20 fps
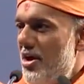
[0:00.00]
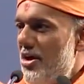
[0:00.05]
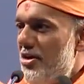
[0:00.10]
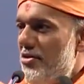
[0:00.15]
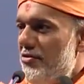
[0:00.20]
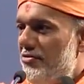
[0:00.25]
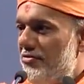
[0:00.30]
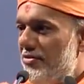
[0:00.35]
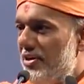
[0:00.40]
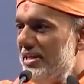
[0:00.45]

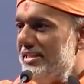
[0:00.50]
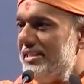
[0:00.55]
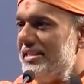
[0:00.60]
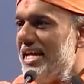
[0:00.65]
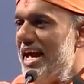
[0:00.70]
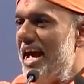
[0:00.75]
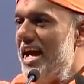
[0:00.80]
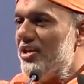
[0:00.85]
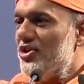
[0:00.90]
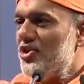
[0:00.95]
First
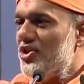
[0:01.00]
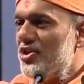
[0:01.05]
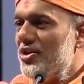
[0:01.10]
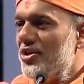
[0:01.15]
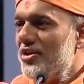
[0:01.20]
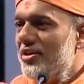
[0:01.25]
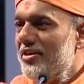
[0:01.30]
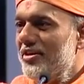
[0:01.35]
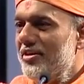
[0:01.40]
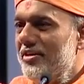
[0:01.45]
H
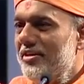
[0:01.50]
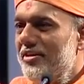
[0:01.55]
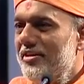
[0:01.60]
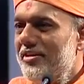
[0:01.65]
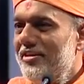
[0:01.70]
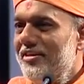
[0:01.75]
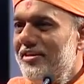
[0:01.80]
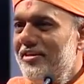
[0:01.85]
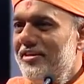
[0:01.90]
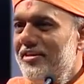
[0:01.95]

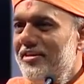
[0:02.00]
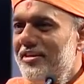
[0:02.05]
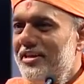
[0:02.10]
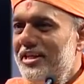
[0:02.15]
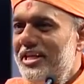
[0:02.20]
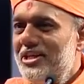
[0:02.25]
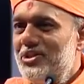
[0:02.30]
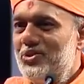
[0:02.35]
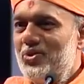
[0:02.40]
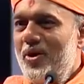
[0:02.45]

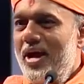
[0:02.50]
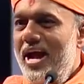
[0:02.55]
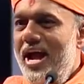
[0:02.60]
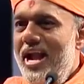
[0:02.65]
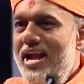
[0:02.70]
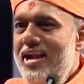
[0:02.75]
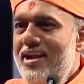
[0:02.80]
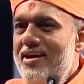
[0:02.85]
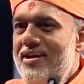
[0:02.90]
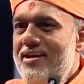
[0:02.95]
is your
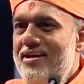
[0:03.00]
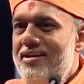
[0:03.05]
hand.